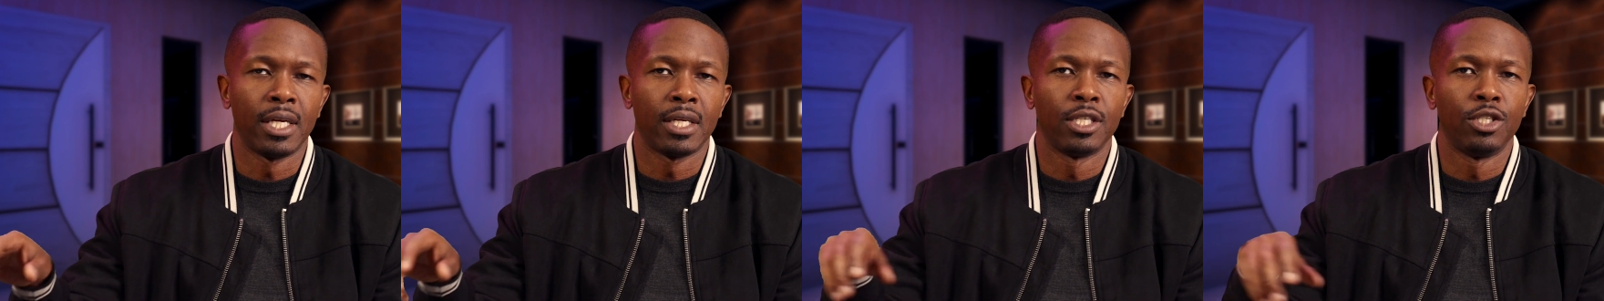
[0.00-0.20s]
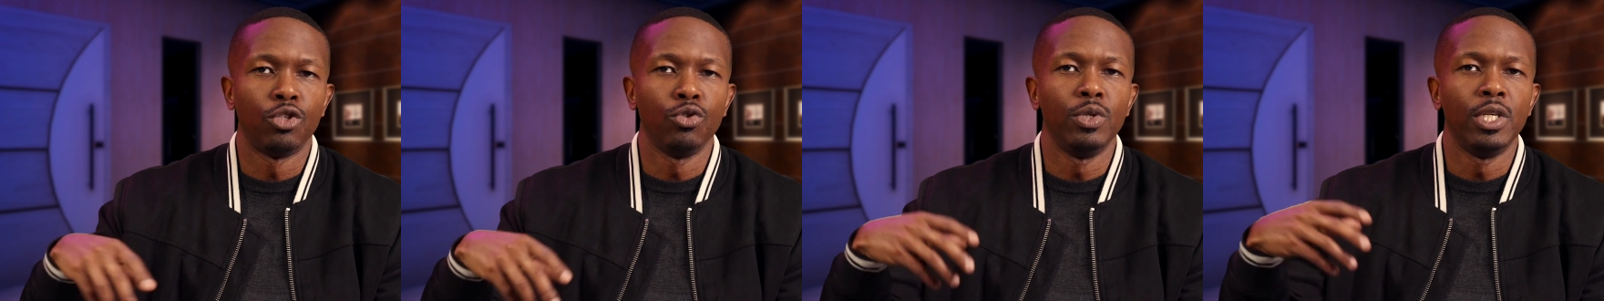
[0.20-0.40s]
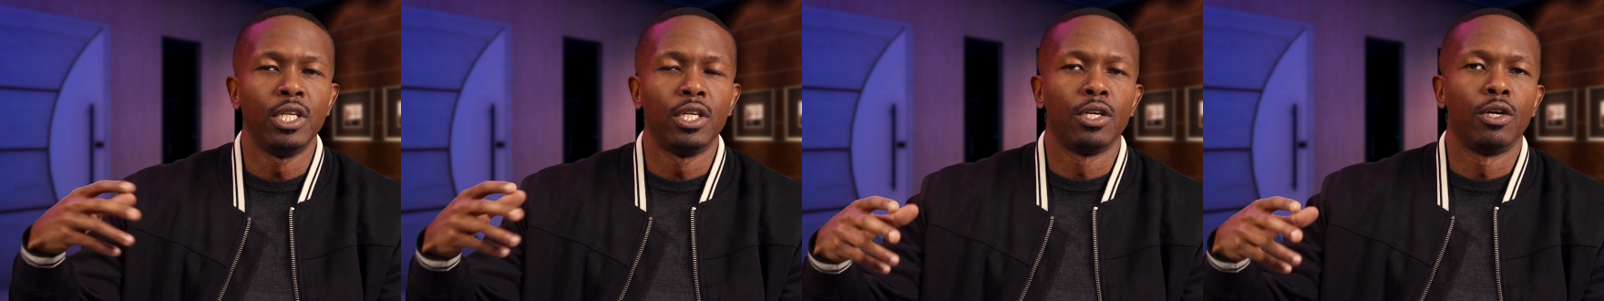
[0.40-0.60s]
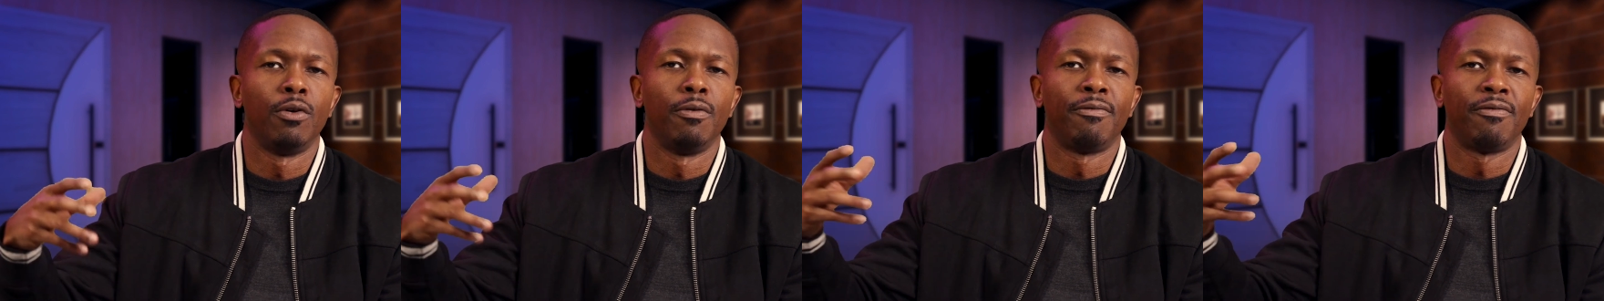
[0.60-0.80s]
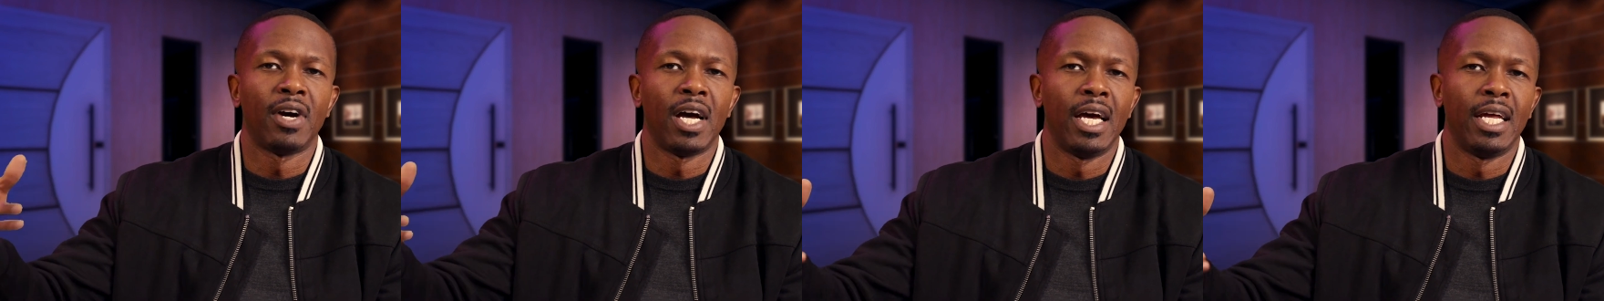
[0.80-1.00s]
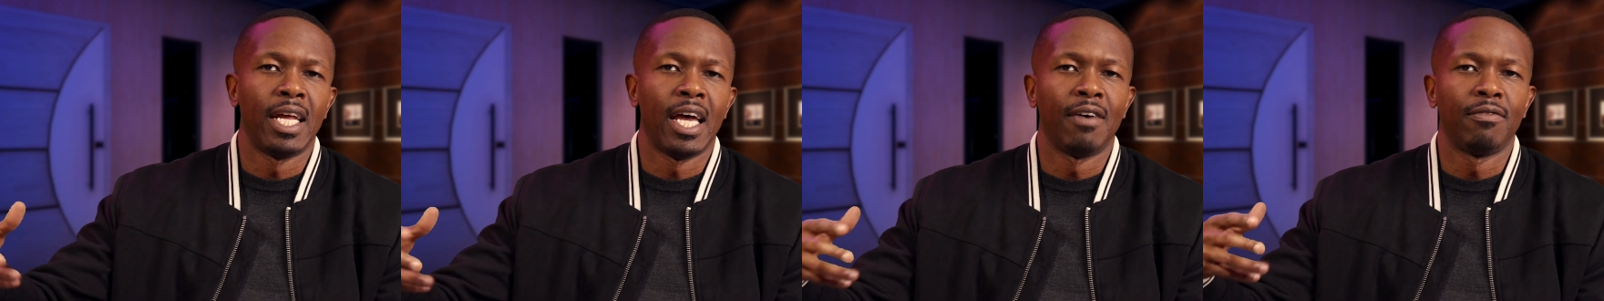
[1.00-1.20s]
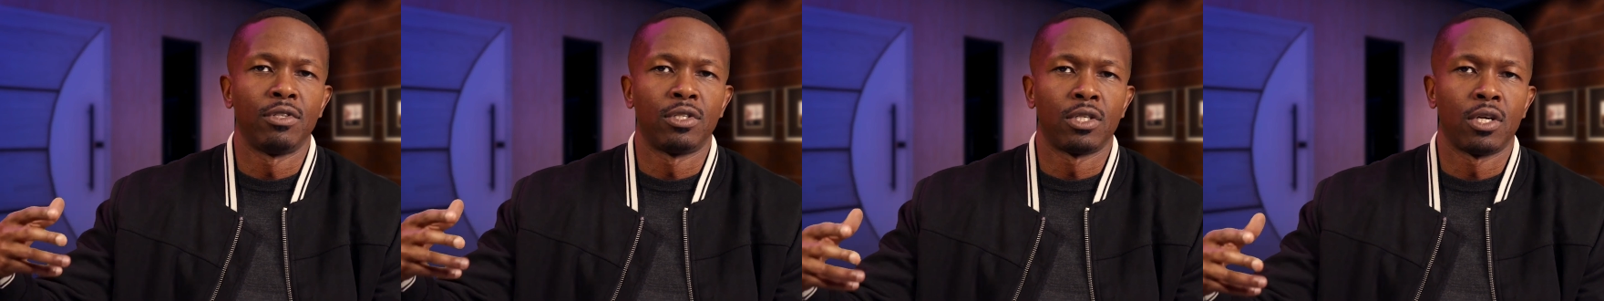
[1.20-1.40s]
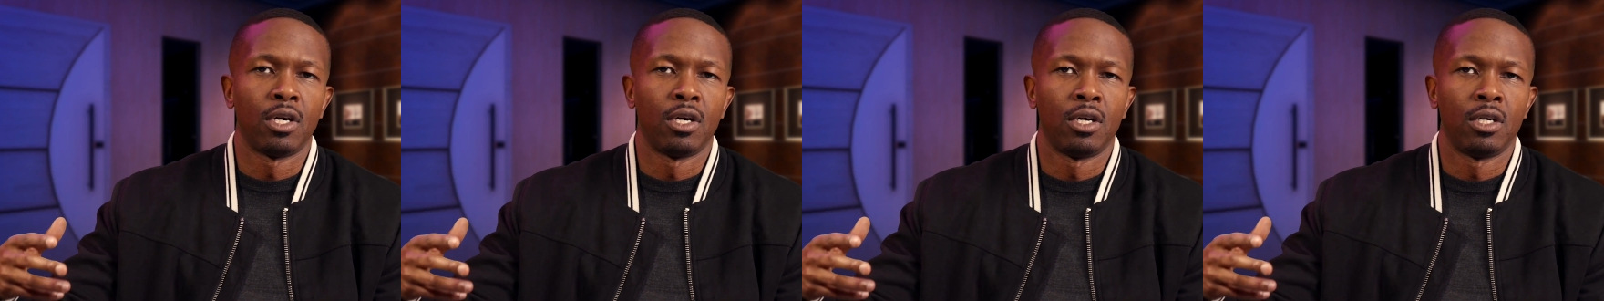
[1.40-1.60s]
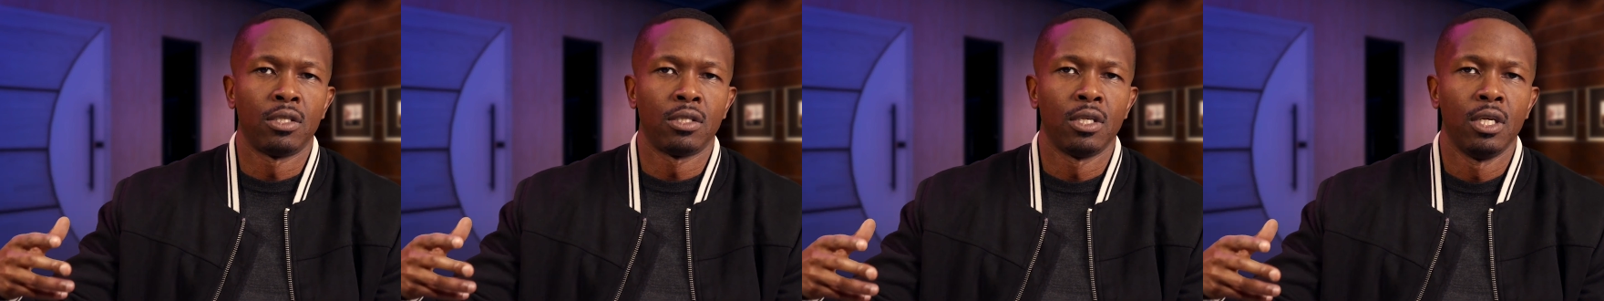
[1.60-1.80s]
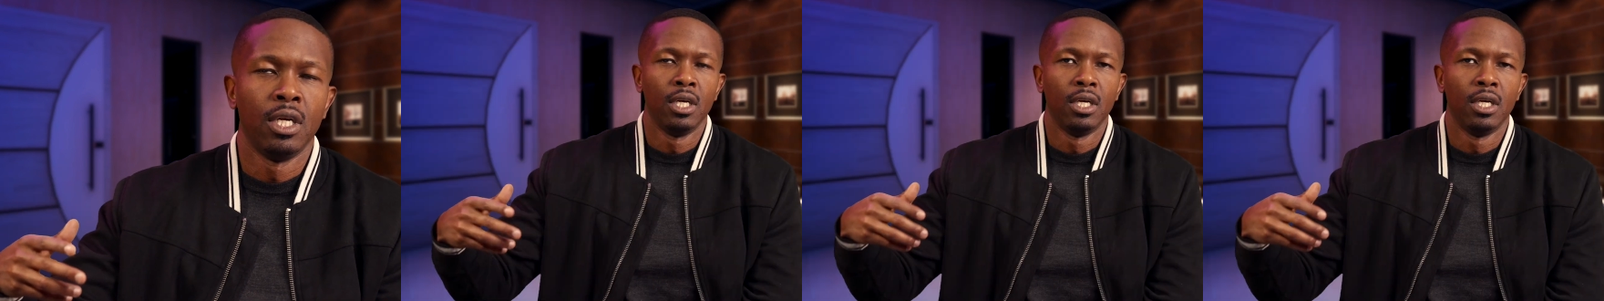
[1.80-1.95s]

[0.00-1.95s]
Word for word: Because you need to go find avatars